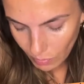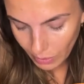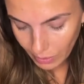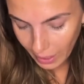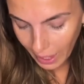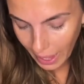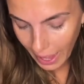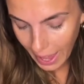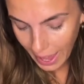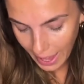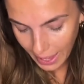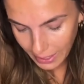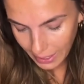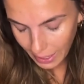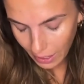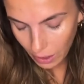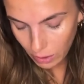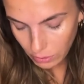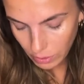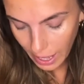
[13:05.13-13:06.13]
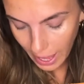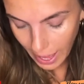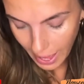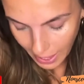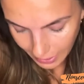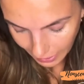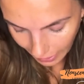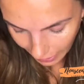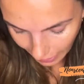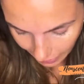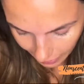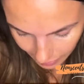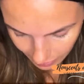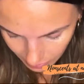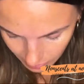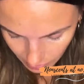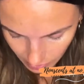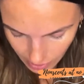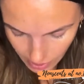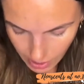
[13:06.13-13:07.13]
hair care. Oh, hair care.
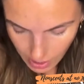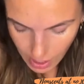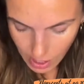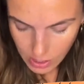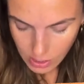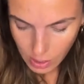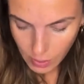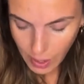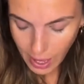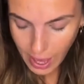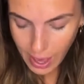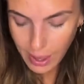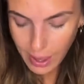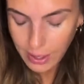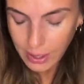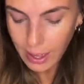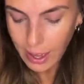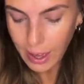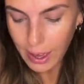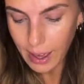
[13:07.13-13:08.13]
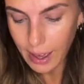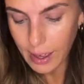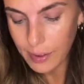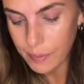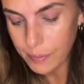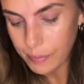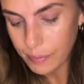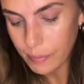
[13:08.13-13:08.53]
So hair care,